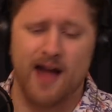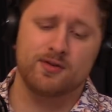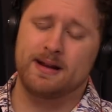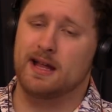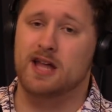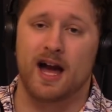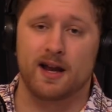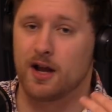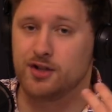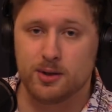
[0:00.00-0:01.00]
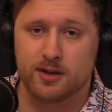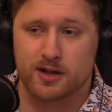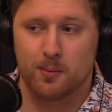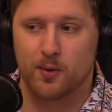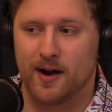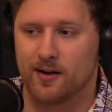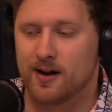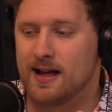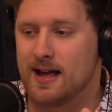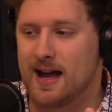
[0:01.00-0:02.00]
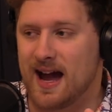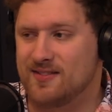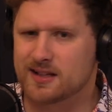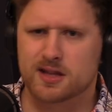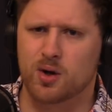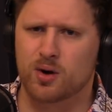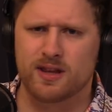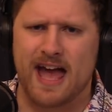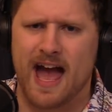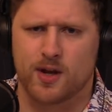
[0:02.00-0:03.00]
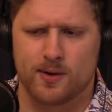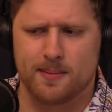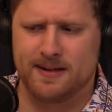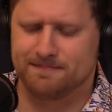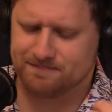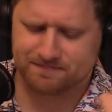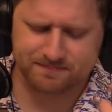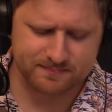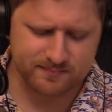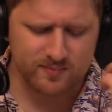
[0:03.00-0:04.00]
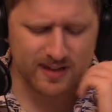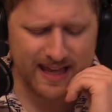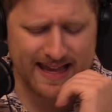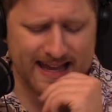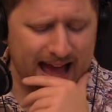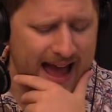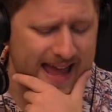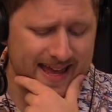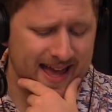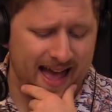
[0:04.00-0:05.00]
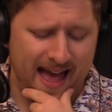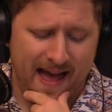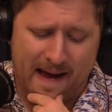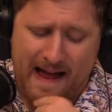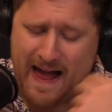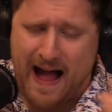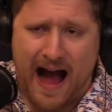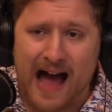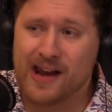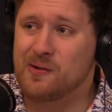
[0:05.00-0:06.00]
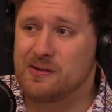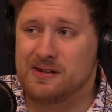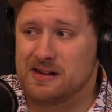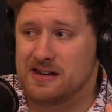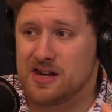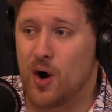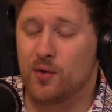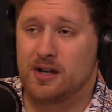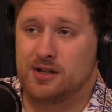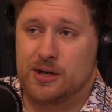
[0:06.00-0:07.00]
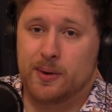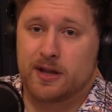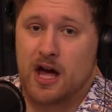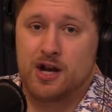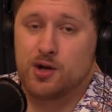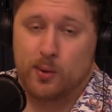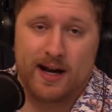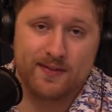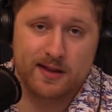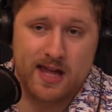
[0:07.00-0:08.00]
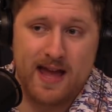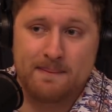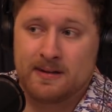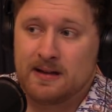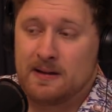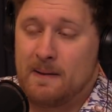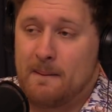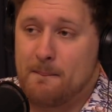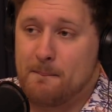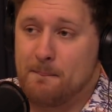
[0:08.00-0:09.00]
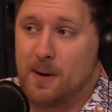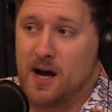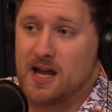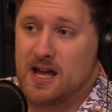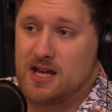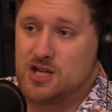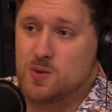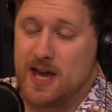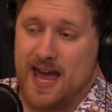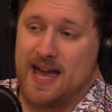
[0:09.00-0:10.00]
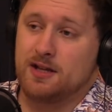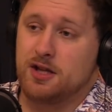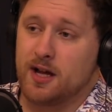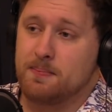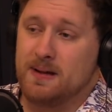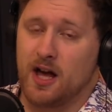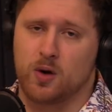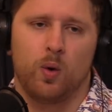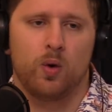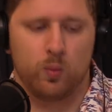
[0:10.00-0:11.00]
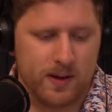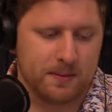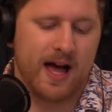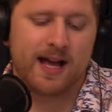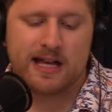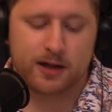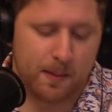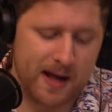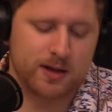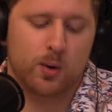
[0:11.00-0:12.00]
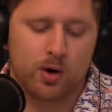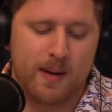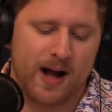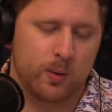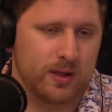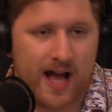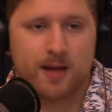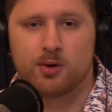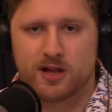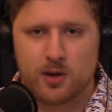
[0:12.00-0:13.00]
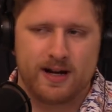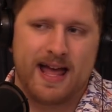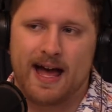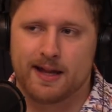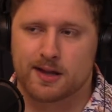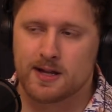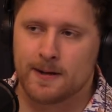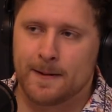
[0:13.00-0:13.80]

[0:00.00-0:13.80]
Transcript: Everybody has got a dude somewhere, and that's totally accurate. I mean, I don't know that Tua is going to do great in this game, but you can't just be like, well, he's our best quarterback. We like him, want to see what he has.